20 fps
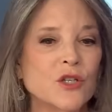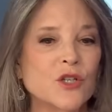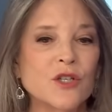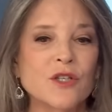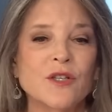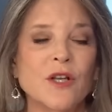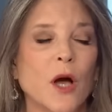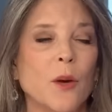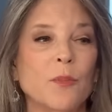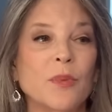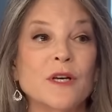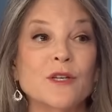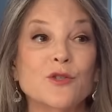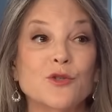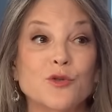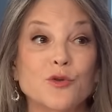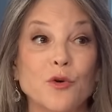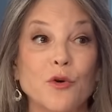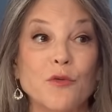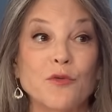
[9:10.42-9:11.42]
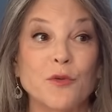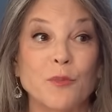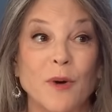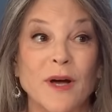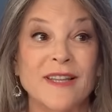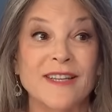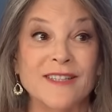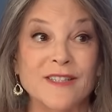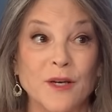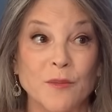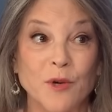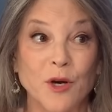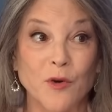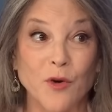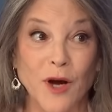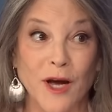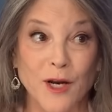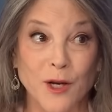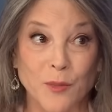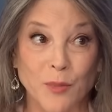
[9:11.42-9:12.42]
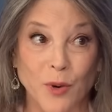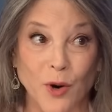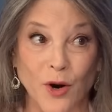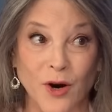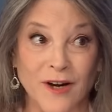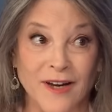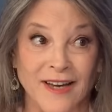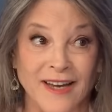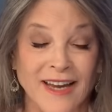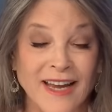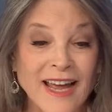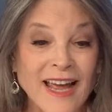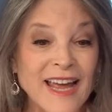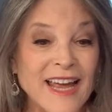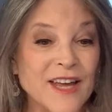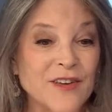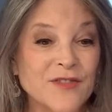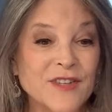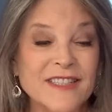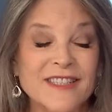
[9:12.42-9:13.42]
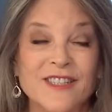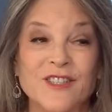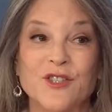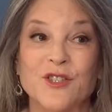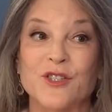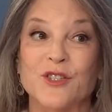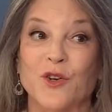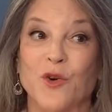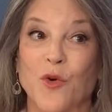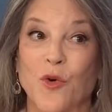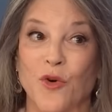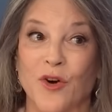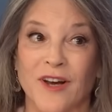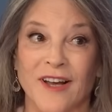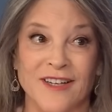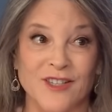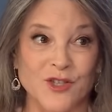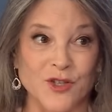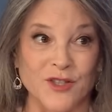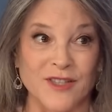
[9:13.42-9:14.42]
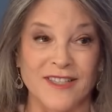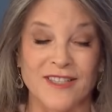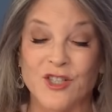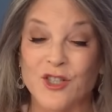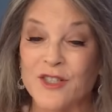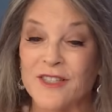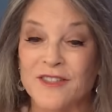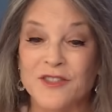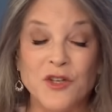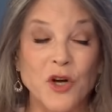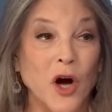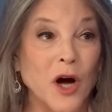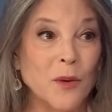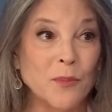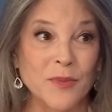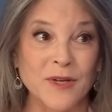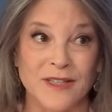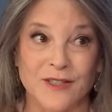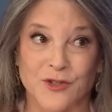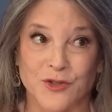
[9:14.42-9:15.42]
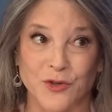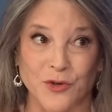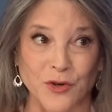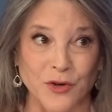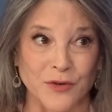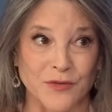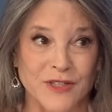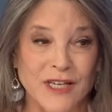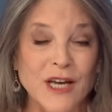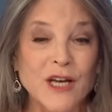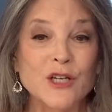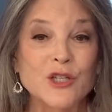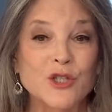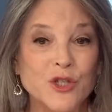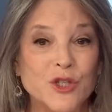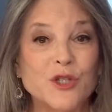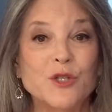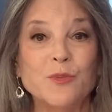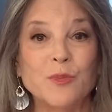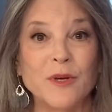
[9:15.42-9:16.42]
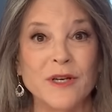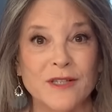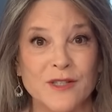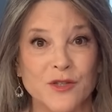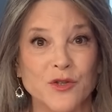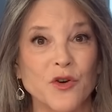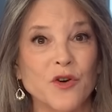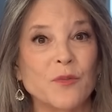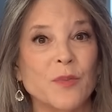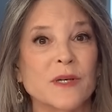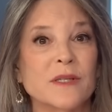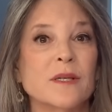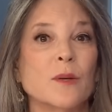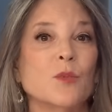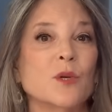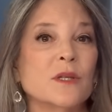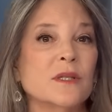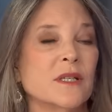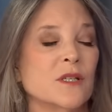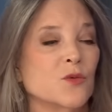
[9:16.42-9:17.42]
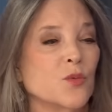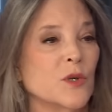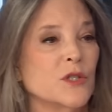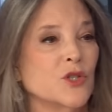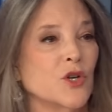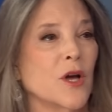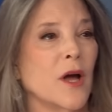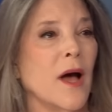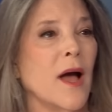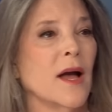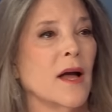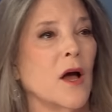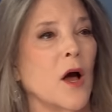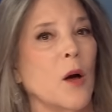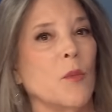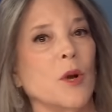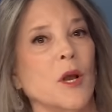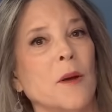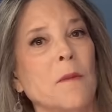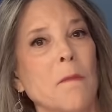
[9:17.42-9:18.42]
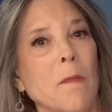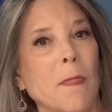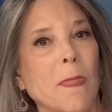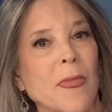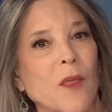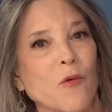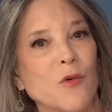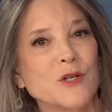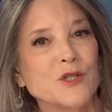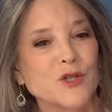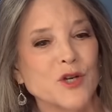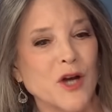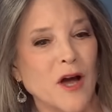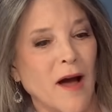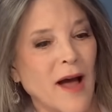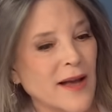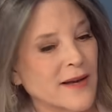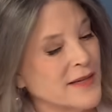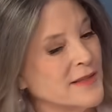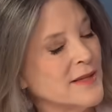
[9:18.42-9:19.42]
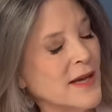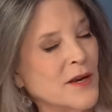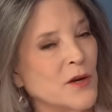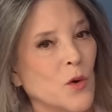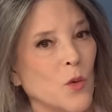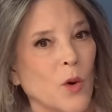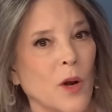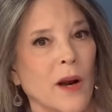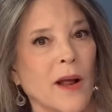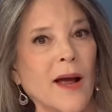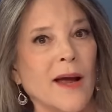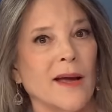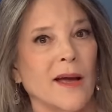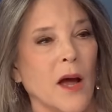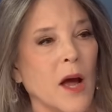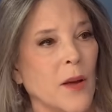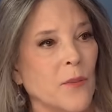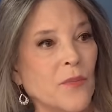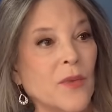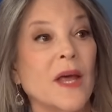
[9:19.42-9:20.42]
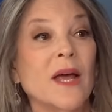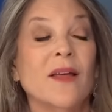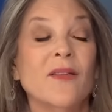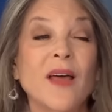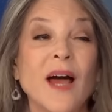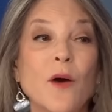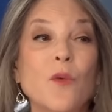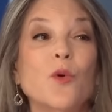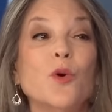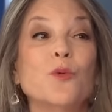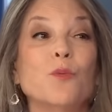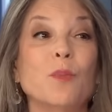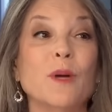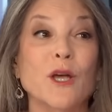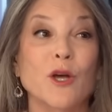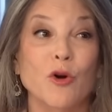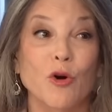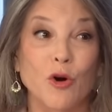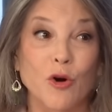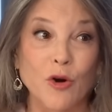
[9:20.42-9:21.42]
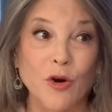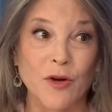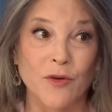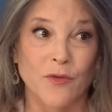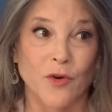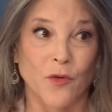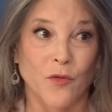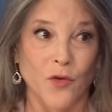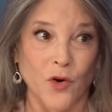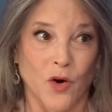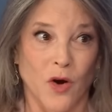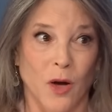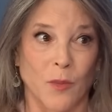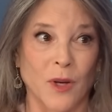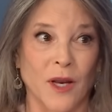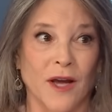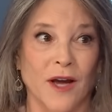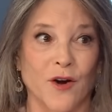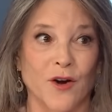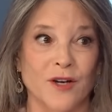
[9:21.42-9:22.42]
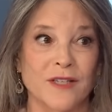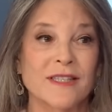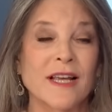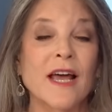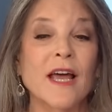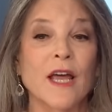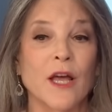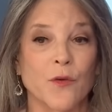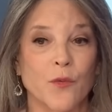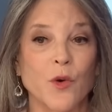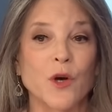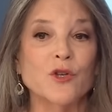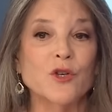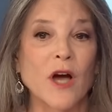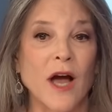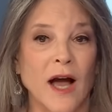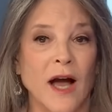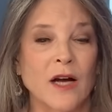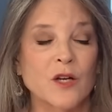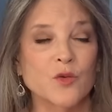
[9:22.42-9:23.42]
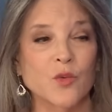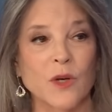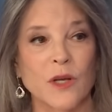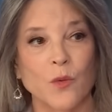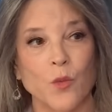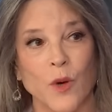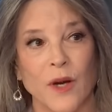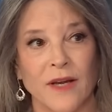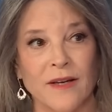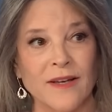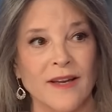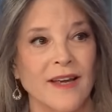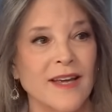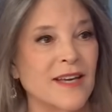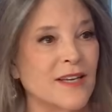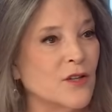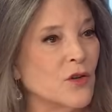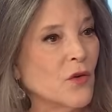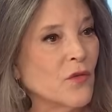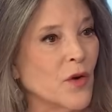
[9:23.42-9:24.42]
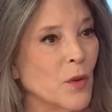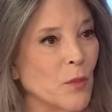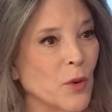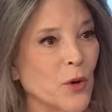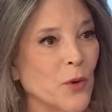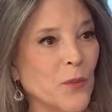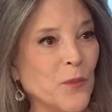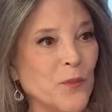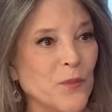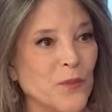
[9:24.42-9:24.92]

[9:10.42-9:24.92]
She's not being served by the Democratic Party if this is just a coronation. She's not being served. She's being served by someone who says, what you got, Kamala? what you got, because I know what I got. That would be good for Kamala Harris if we're to actually win in November.